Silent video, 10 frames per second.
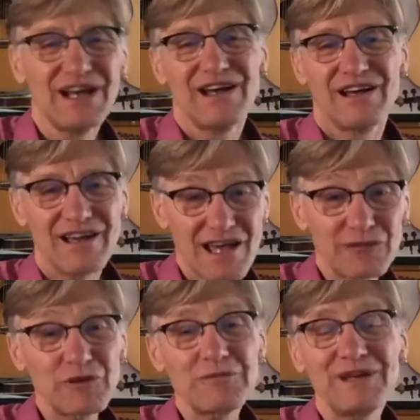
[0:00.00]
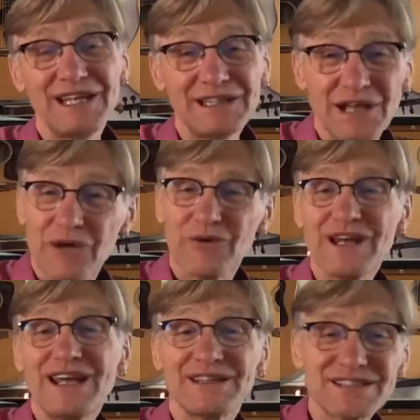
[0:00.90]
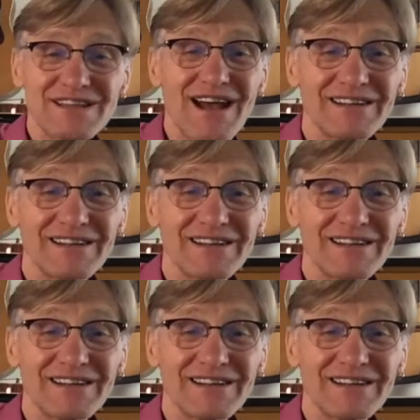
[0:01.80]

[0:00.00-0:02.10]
and we meet when it's time.